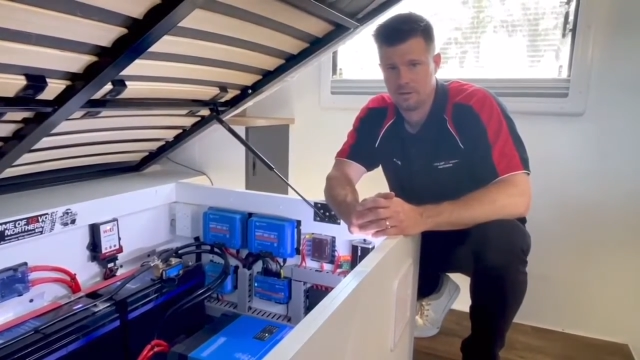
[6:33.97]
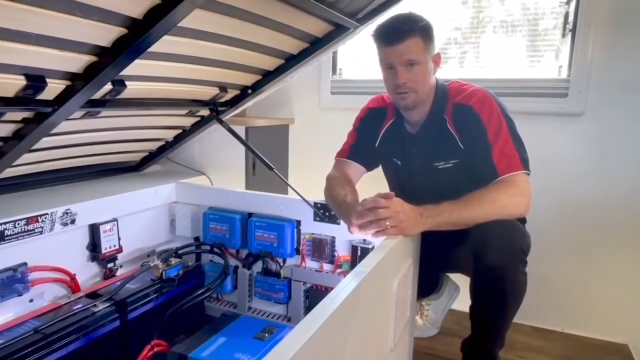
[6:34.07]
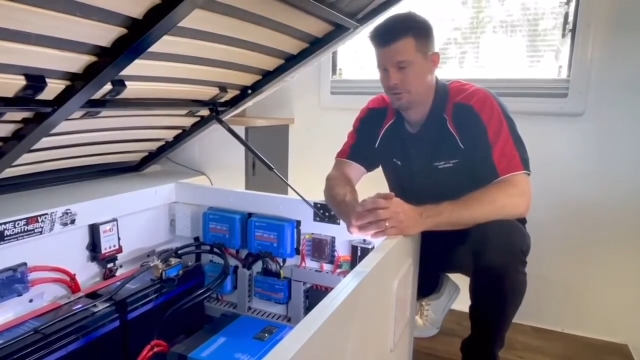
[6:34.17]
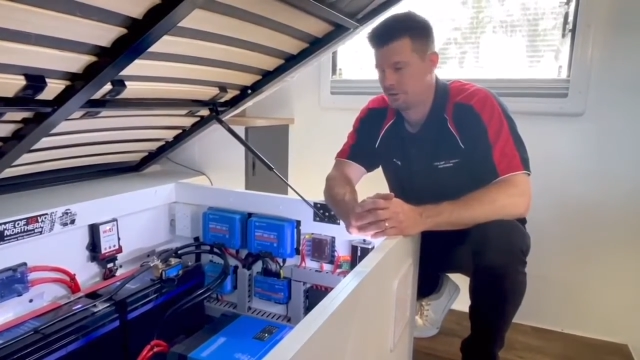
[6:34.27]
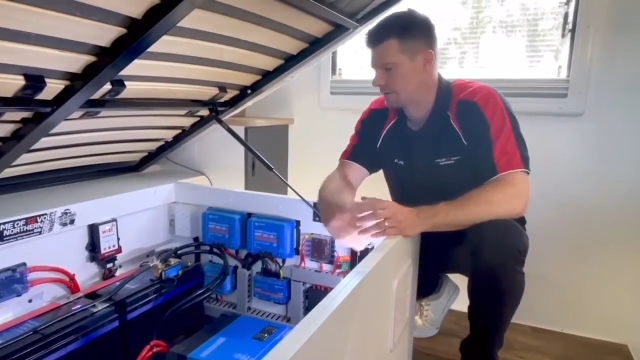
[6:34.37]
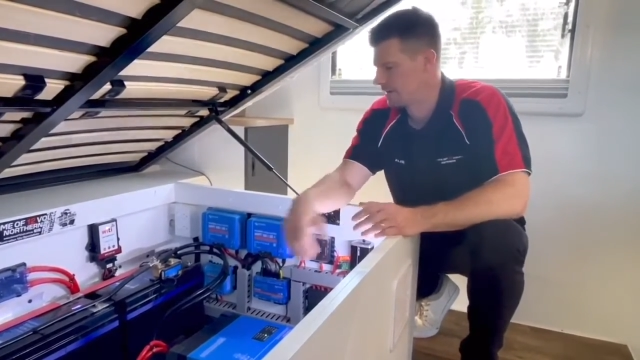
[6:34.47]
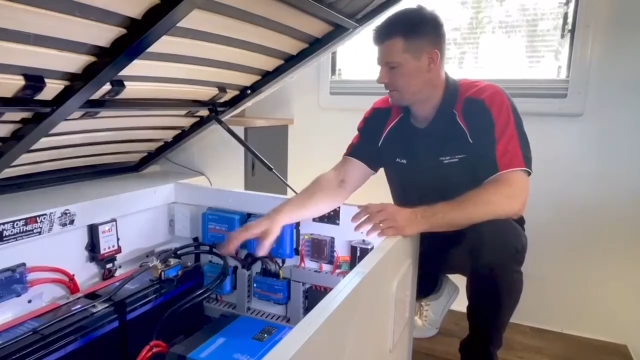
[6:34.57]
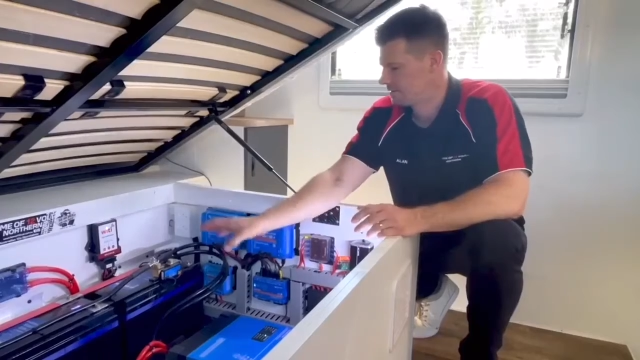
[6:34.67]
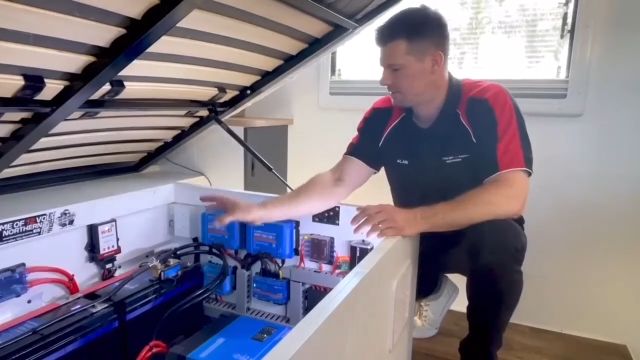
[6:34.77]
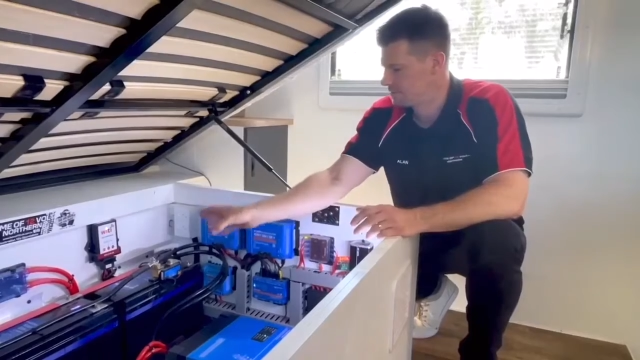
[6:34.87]
So
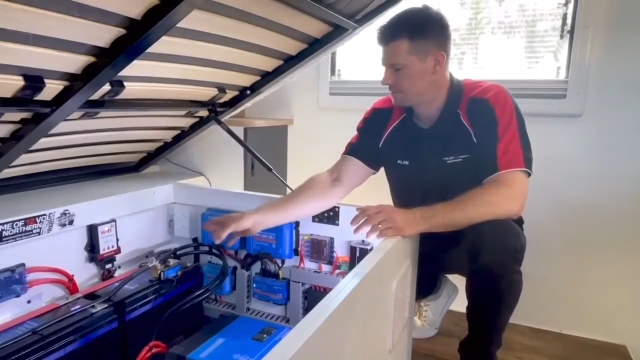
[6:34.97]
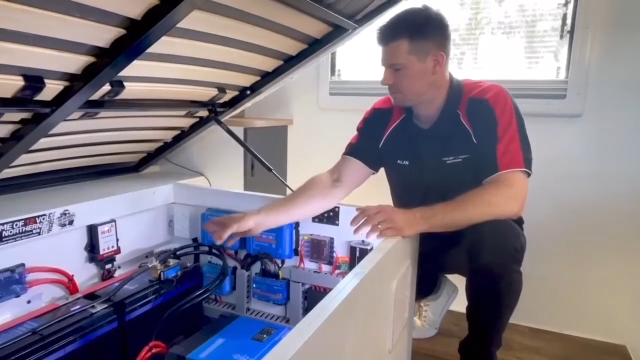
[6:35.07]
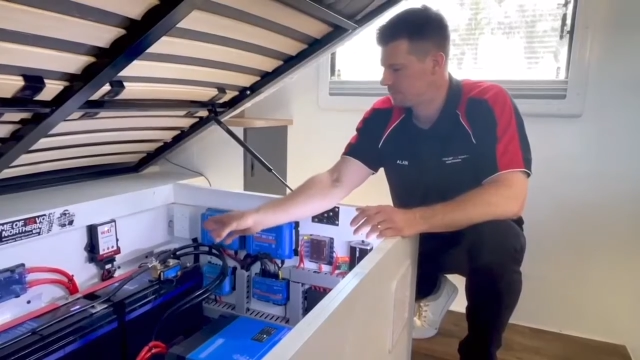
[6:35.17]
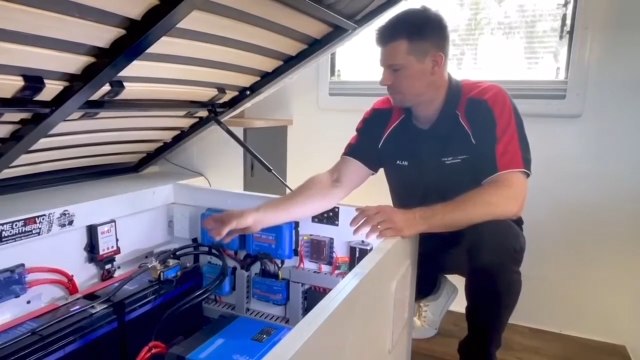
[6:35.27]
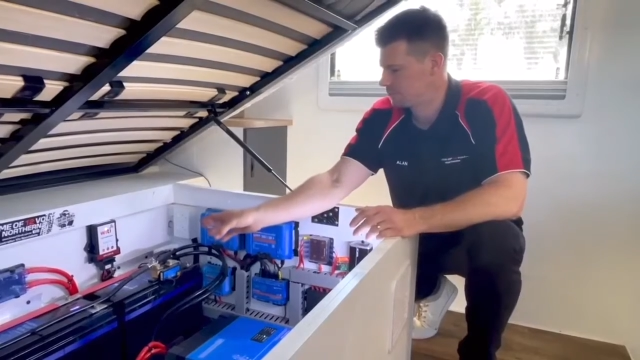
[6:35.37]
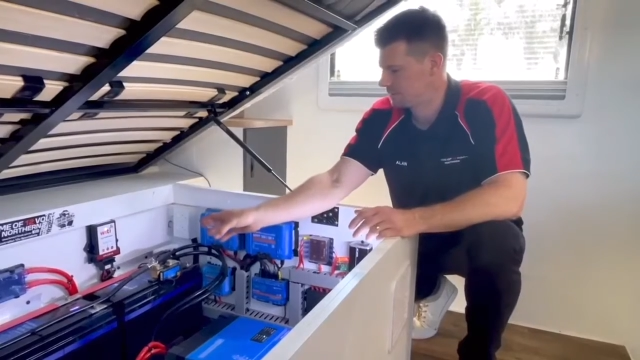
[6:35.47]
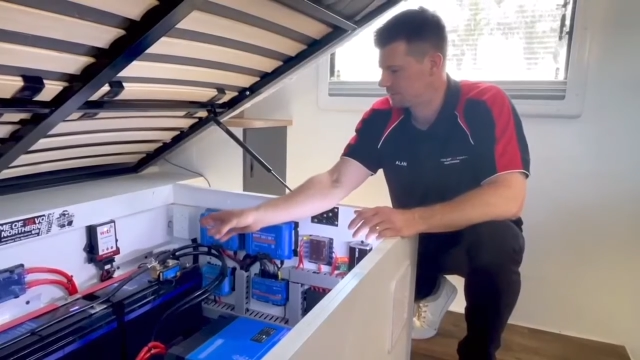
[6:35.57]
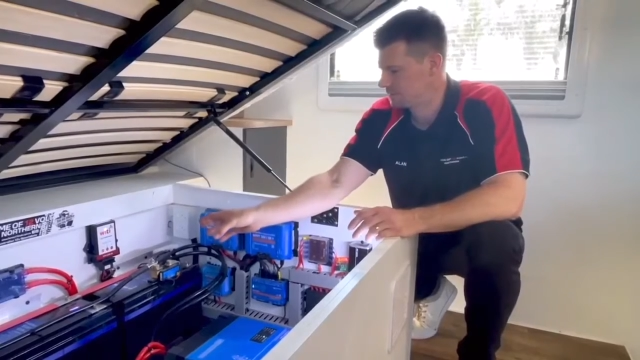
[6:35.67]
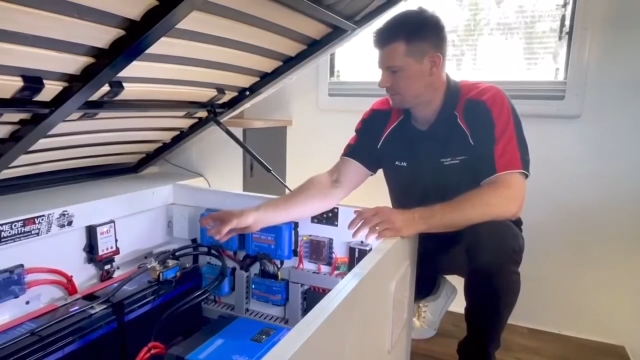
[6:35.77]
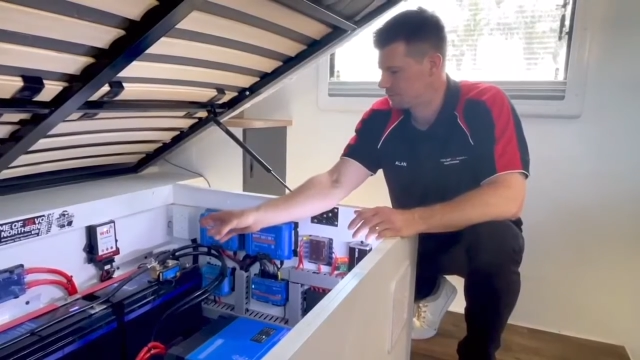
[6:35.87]
again, this has been
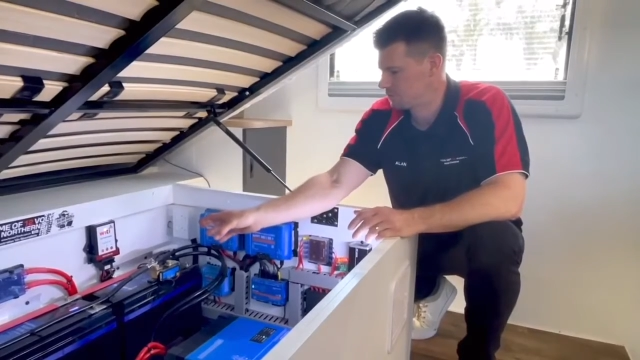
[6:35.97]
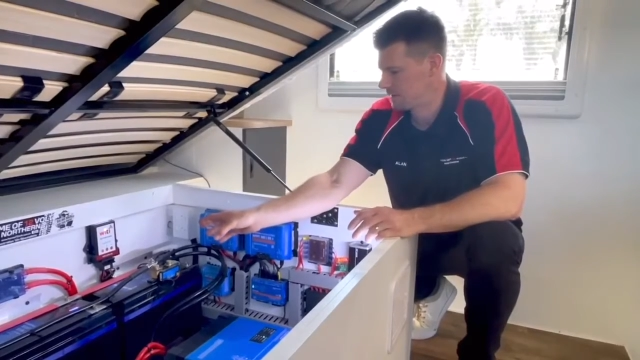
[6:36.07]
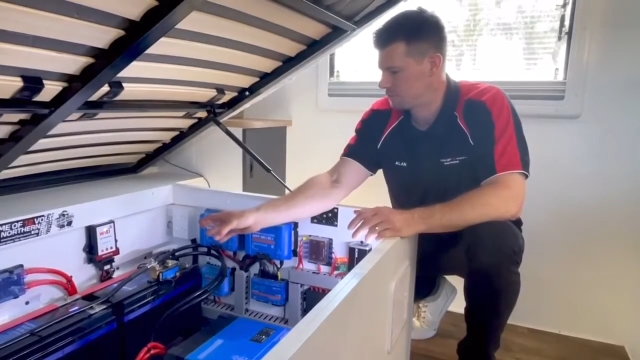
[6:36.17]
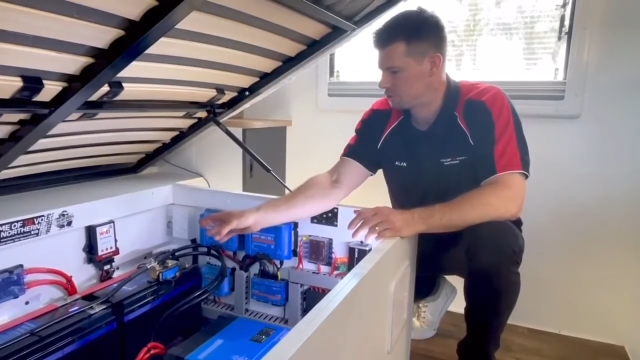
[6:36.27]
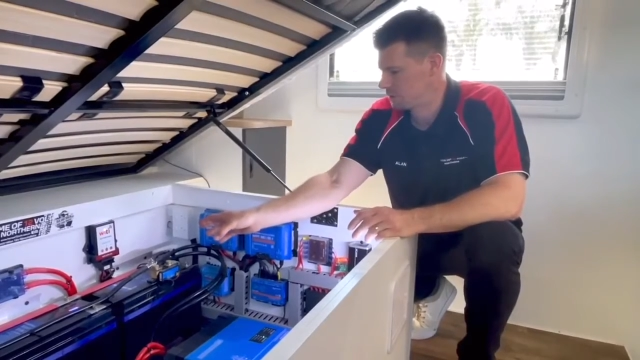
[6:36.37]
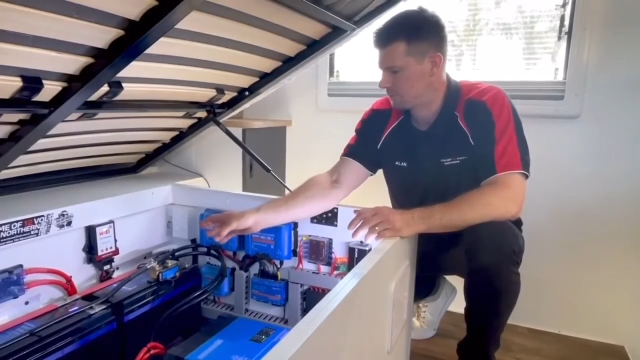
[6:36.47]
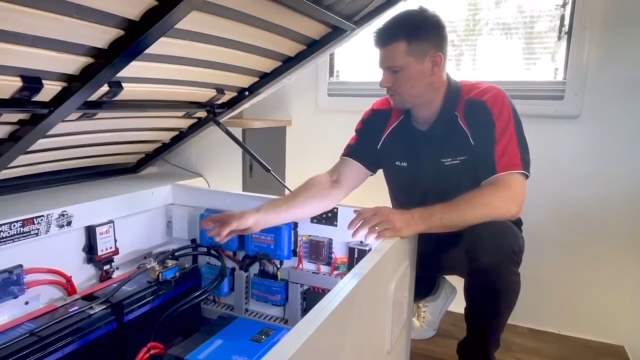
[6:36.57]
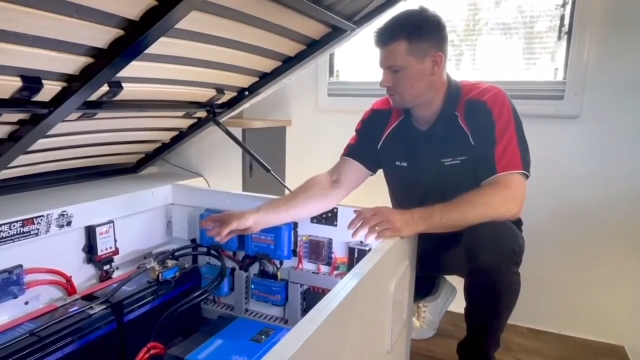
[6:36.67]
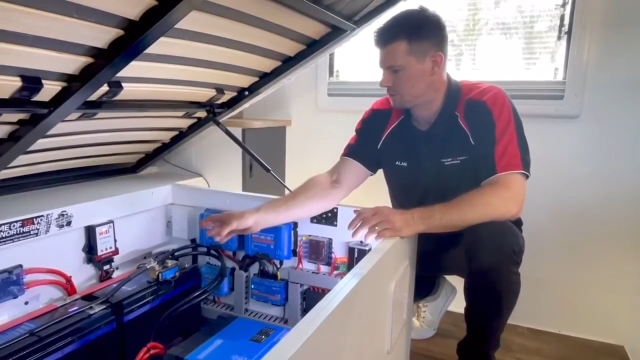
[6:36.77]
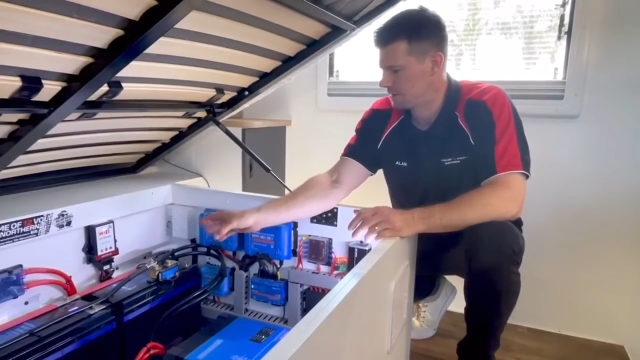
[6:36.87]
plugged into our
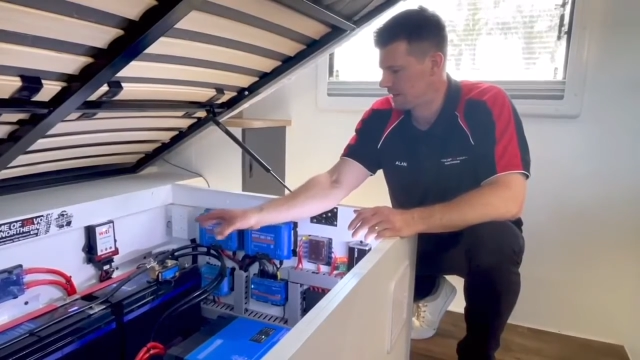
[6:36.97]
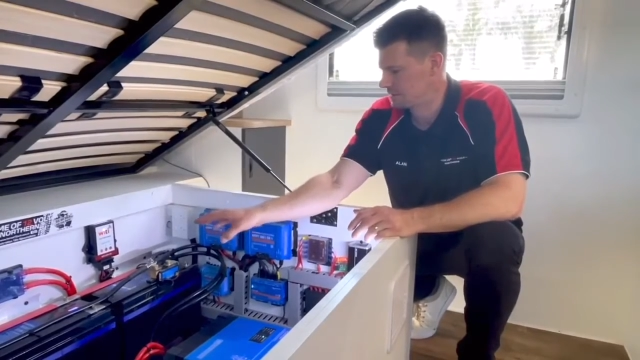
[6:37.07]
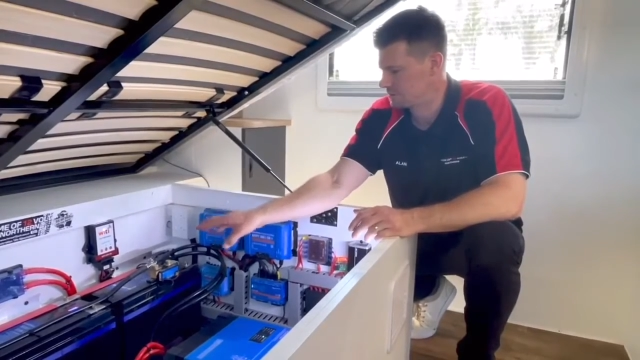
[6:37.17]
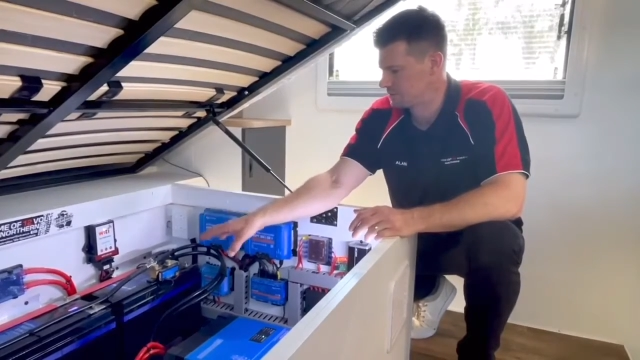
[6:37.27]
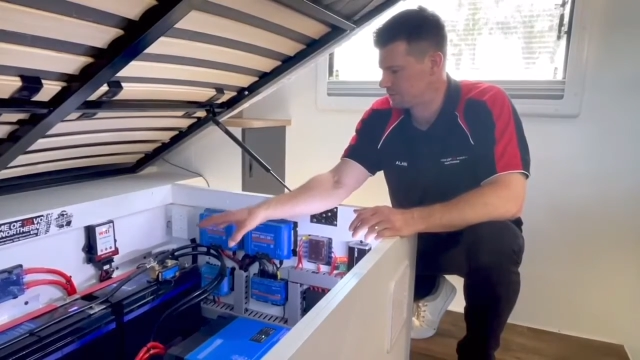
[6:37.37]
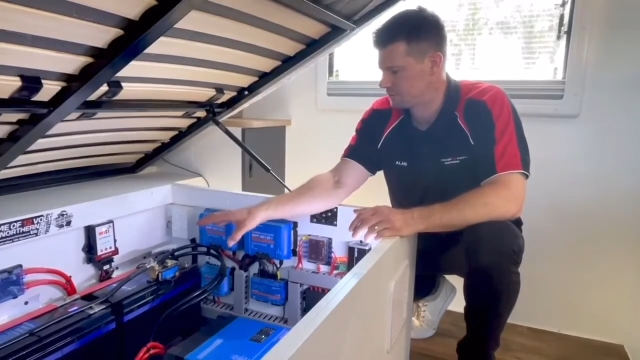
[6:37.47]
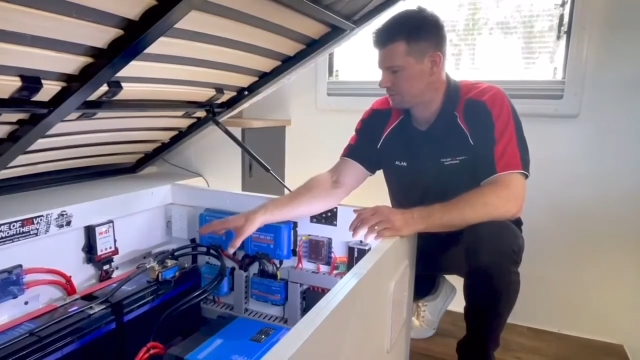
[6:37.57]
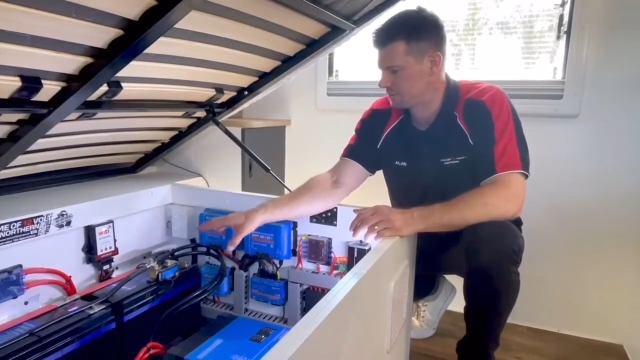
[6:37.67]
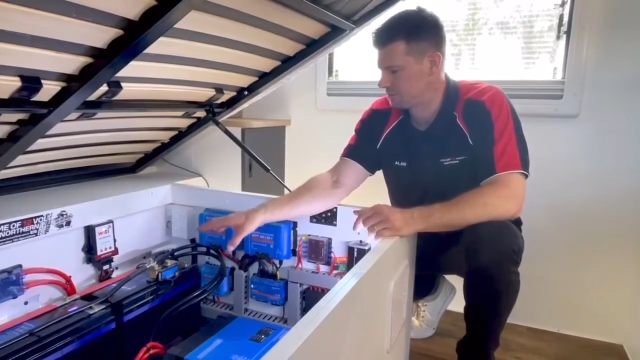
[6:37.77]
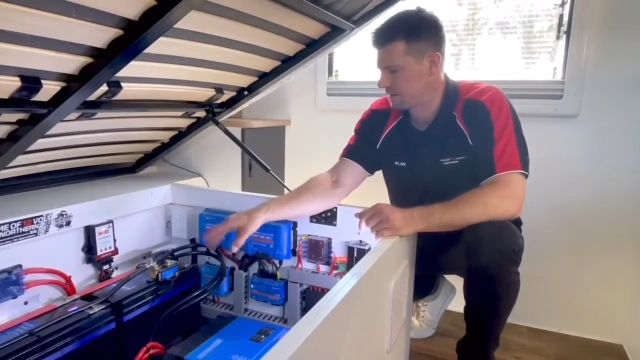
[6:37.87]
Cerbo GX system,